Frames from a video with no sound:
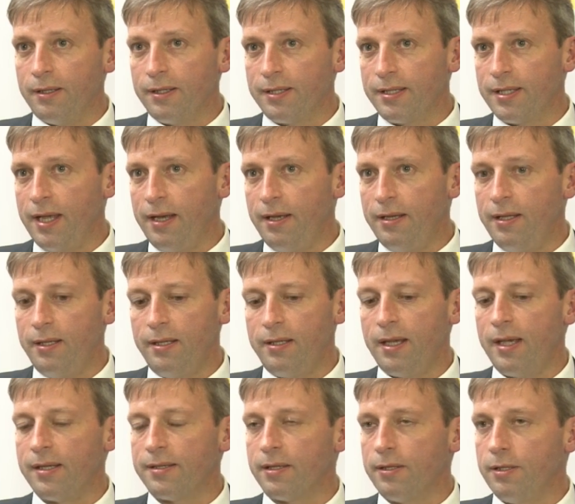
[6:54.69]
send it
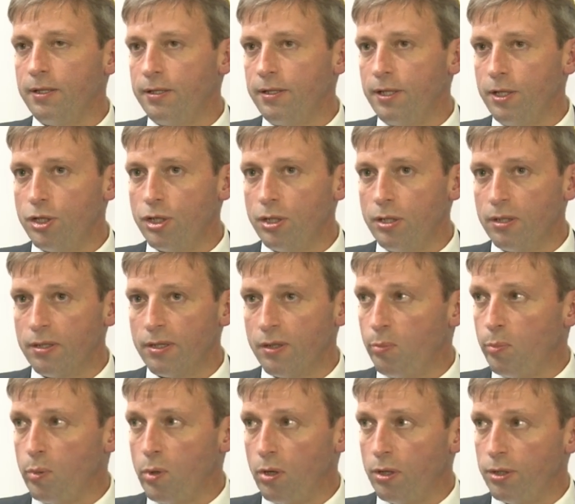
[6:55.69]
as a decision
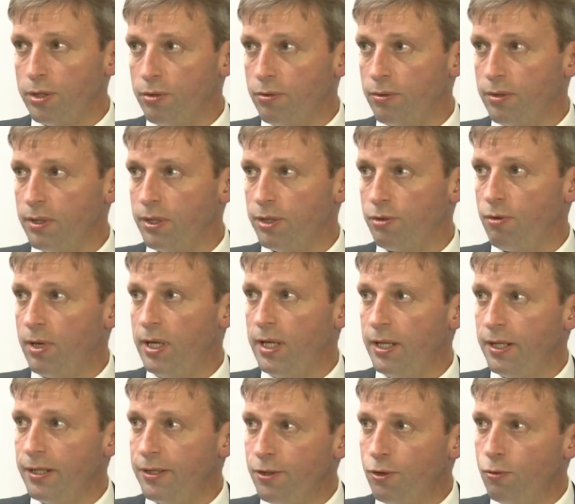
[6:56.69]
support to the
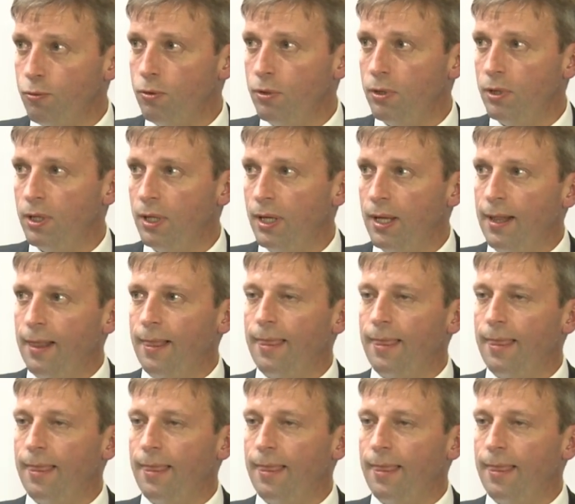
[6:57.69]
trading tool,